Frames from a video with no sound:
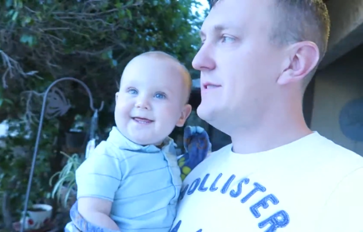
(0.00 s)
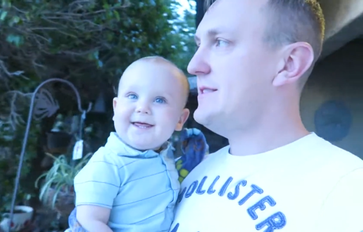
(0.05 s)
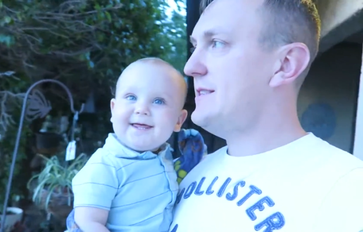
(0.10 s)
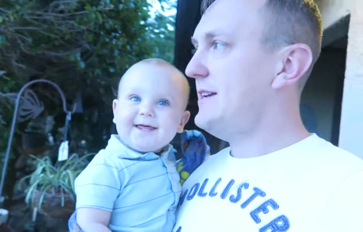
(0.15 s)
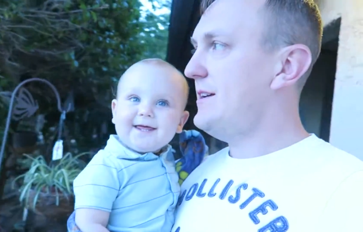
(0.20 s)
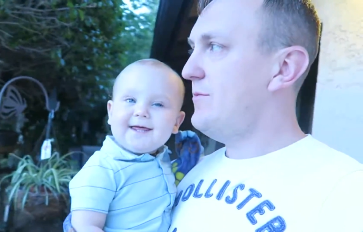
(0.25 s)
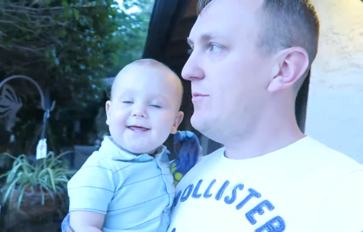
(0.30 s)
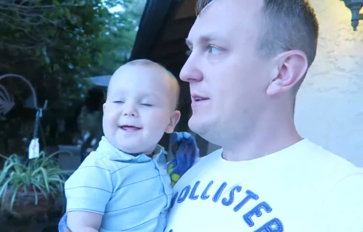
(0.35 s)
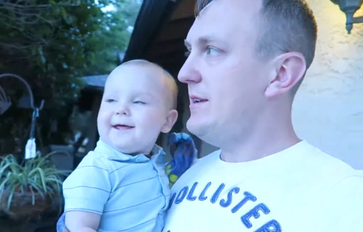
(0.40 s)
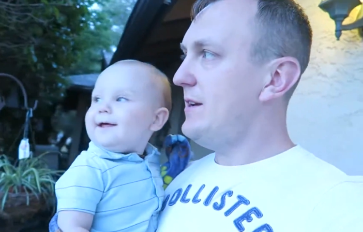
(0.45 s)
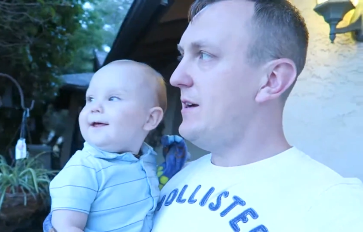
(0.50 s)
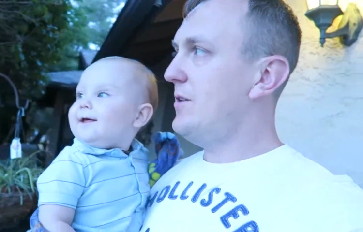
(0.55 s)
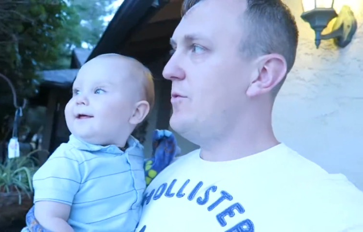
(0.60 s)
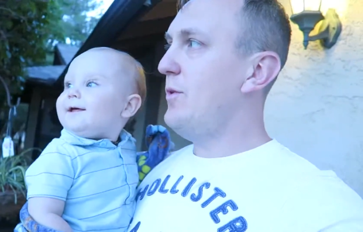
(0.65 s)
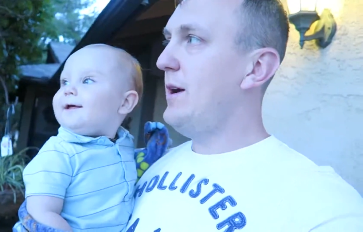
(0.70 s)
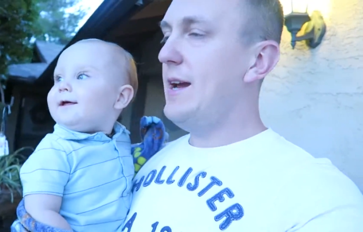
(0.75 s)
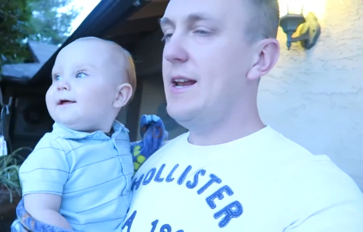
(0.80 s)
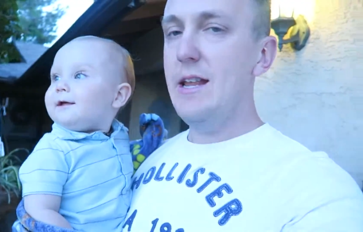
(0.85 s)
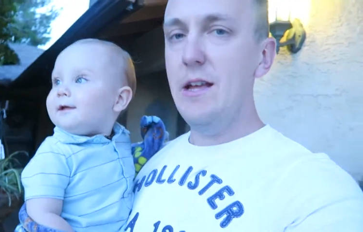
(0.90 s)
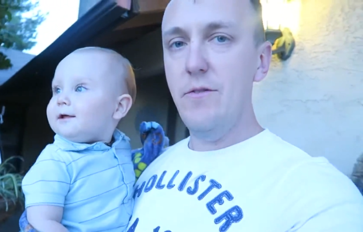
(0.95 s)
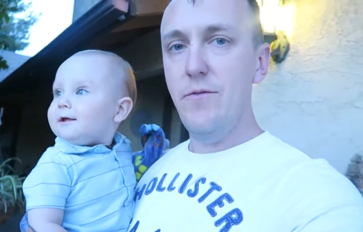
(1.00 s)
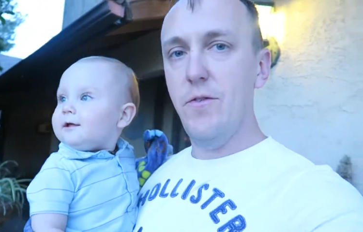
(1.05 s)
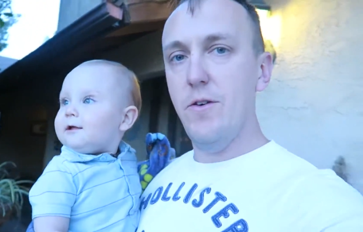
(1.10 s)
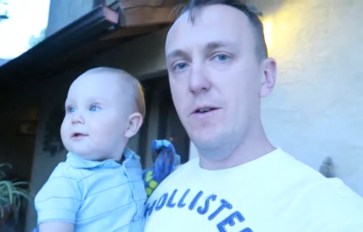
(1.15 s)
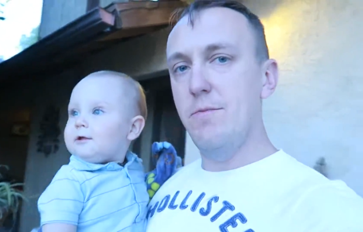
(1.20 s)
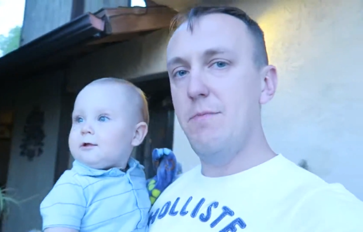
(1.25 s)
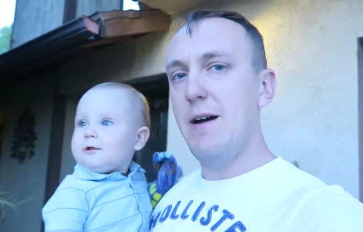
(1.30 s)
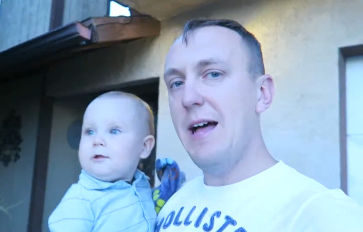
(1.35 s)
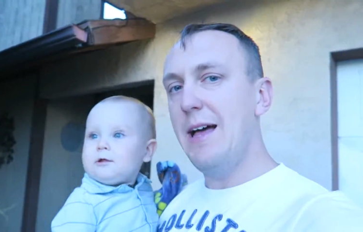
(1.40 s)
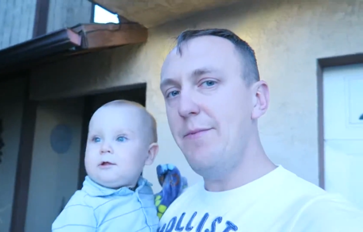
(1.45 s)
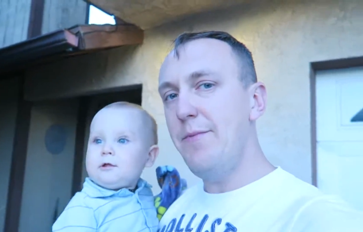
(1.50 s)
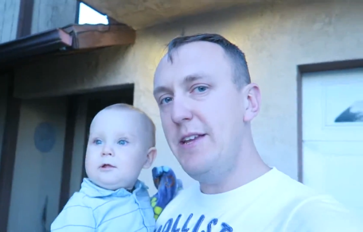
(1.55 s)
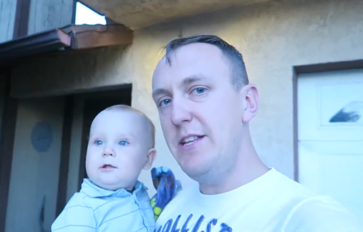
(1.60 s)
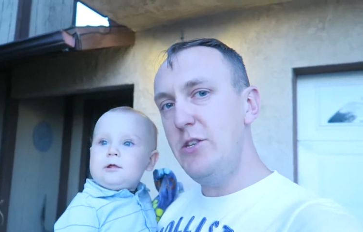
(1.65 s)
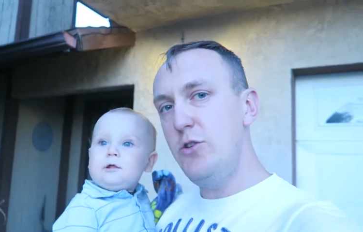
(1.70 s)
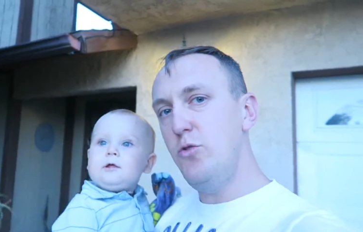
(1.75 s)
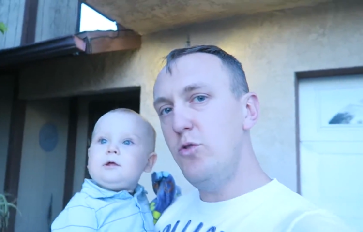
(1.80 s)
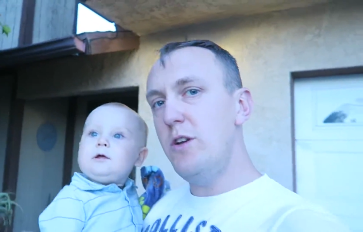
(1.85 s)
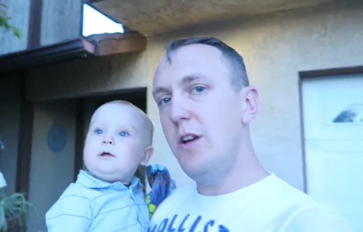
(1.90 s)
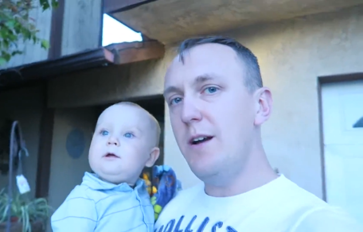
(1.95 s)
Speaker 1: Say, so we are waiting for Mommy
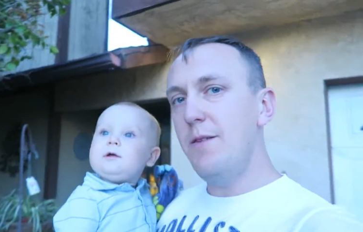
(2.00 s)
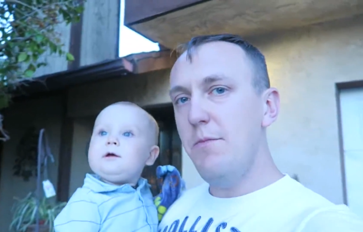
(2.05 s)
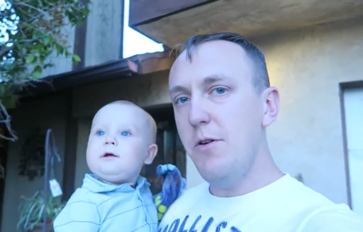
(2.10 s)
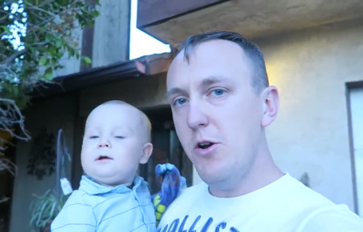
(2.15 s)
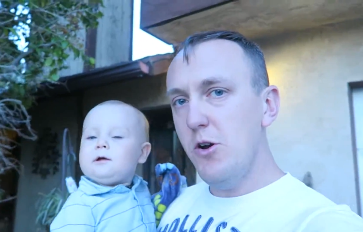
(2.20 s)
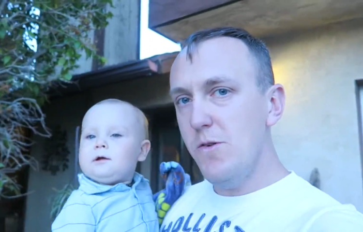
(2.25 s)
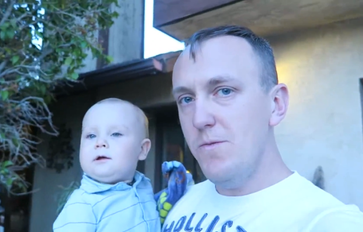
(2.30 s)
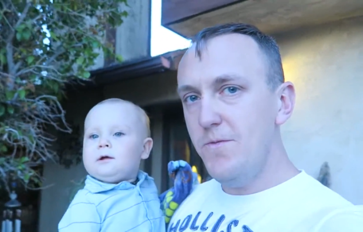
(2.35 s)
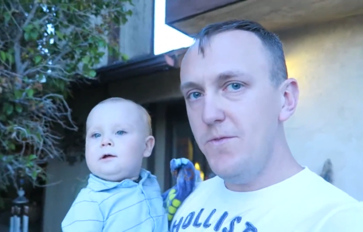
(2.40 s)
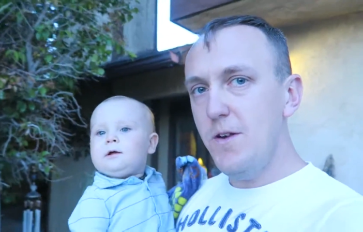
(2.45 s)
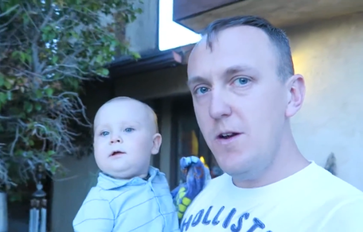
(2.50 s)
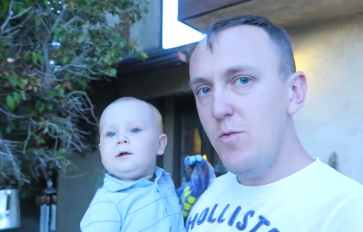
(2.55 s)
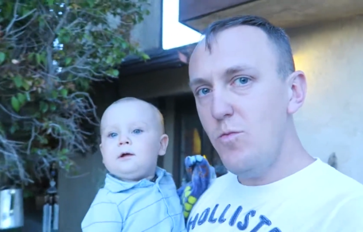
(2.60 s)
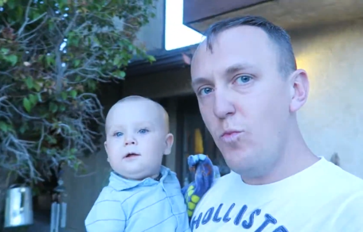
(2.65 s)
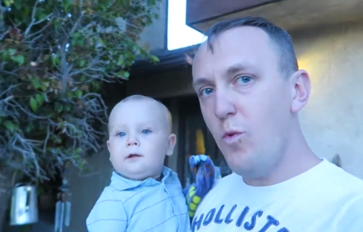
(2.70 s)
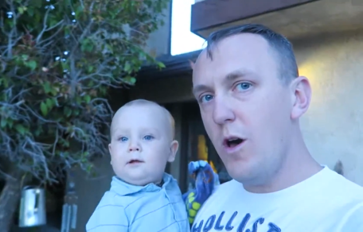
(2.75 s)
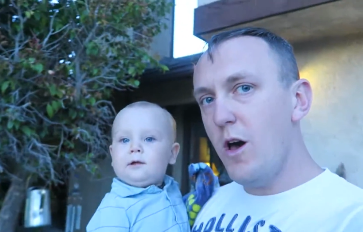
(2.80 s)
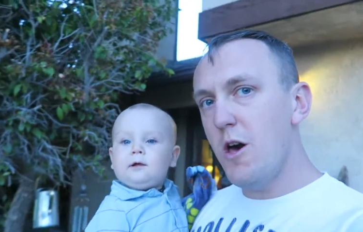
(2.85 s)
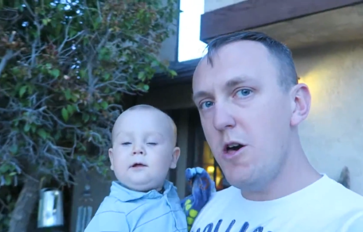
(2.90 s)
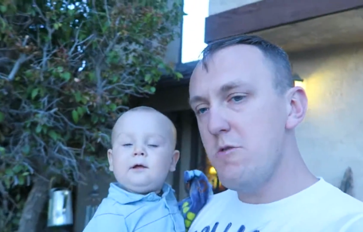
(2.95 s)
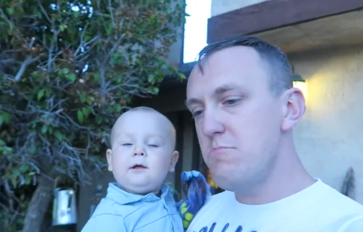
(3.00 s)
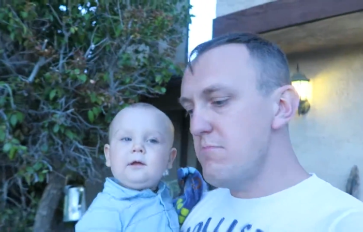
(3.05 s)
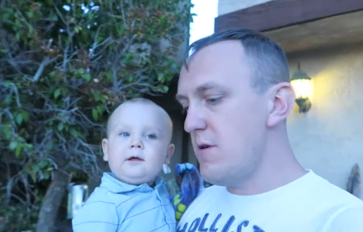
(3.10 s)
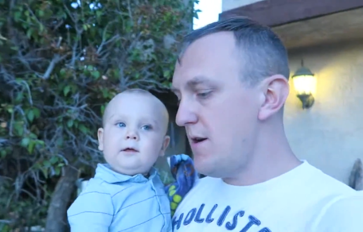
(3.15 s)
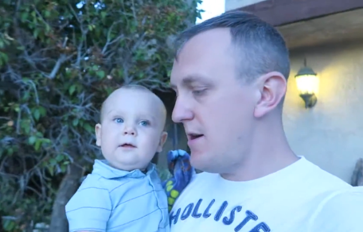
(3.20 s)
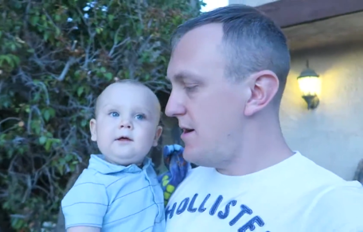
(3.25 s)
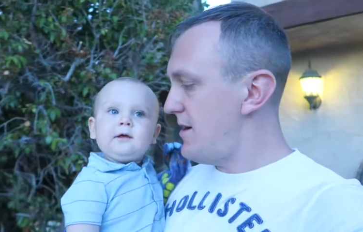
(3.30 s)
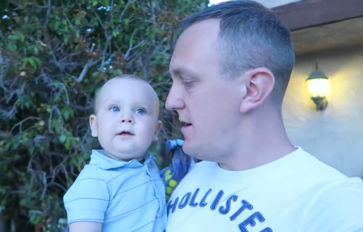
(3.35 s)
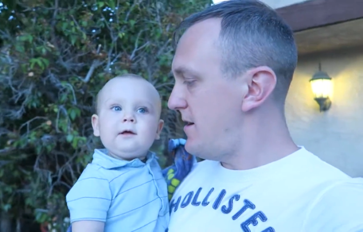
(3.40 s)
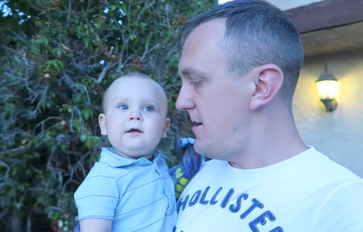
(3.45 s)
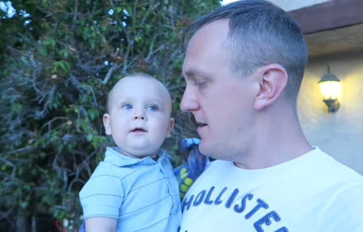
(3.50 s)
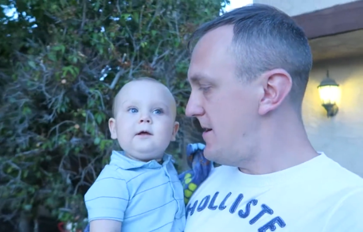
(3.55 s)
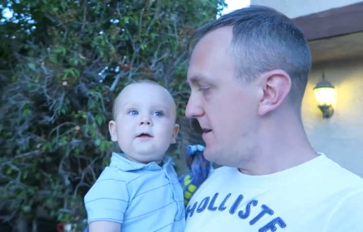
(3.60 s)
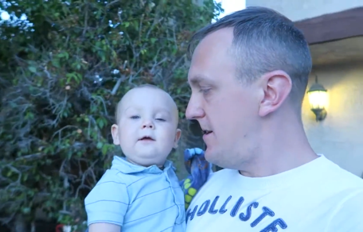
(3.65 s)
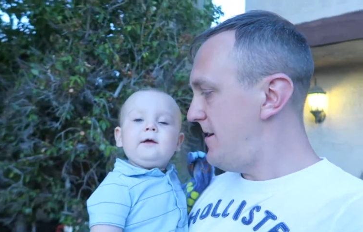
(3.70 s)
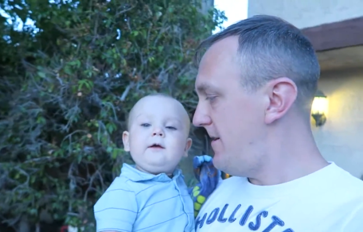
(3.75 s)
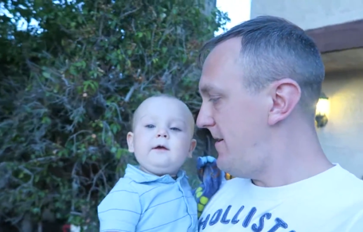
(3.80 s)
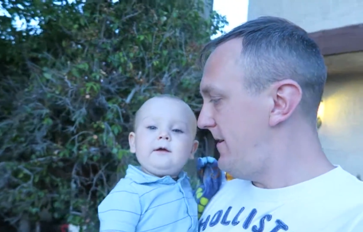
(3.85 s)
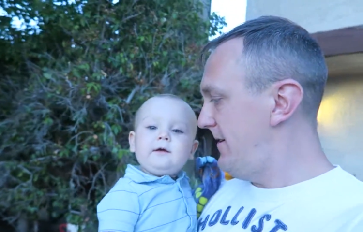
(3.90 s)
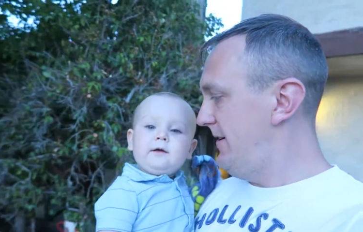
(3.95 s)
to come home from
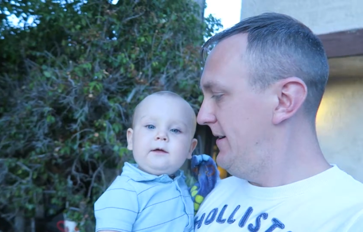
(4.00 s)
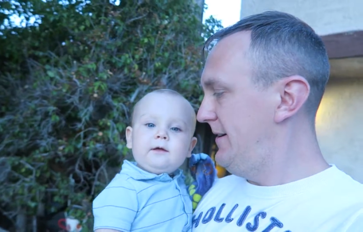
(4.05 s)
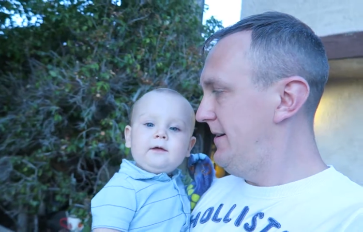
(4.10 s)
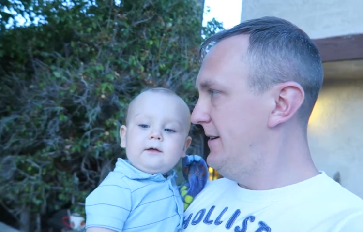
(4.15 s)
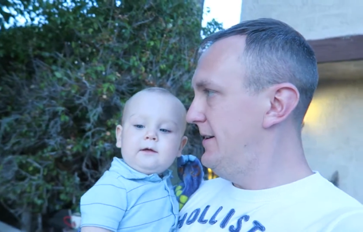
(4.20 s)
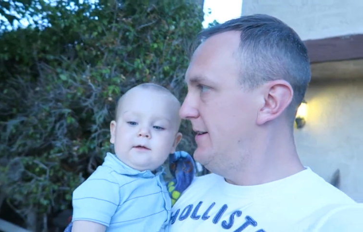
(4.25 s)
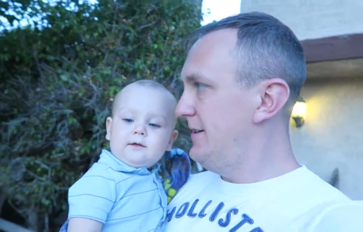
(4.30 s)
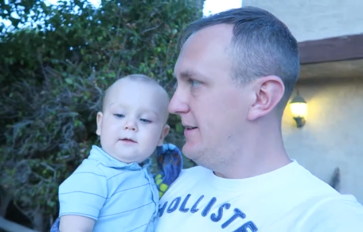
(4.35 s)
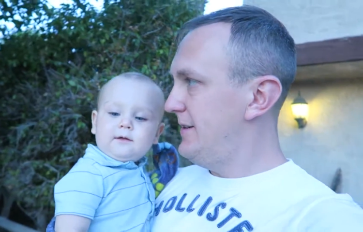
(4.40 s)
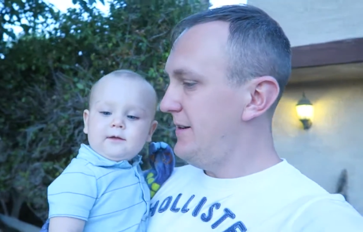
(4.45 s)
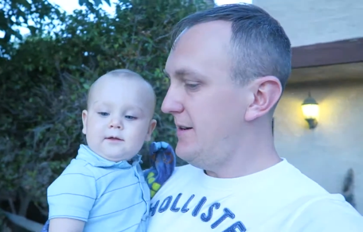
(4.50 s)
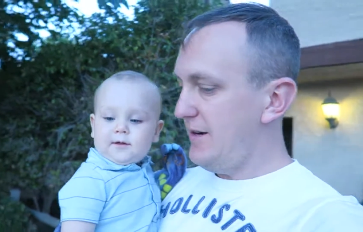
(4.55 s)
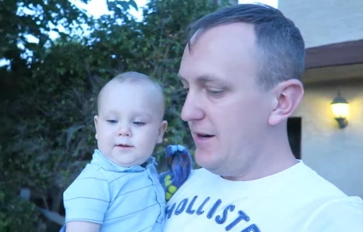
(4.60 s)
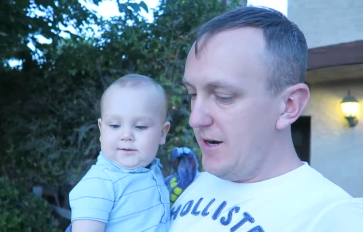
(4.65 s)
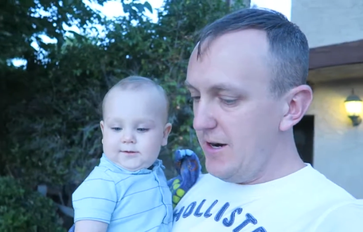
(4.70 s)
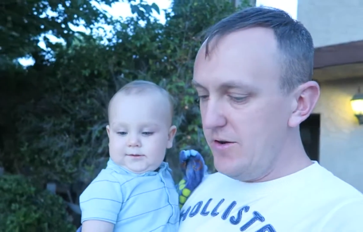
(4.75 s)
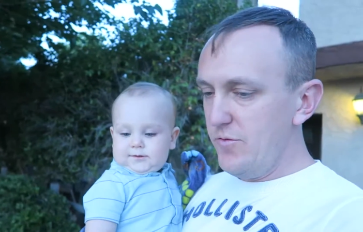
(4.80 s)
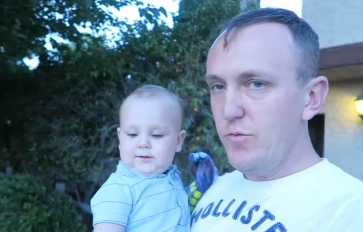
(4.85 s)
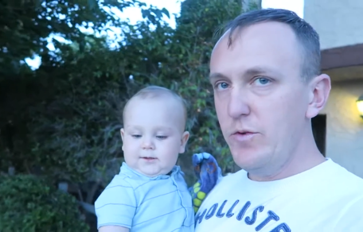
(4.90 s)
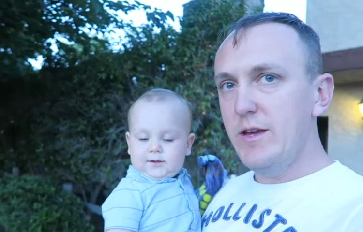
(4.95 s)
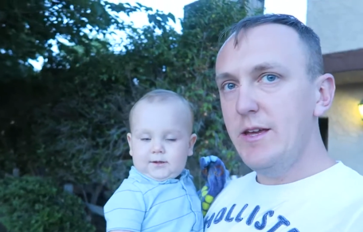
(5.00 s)
Walmart. Aren't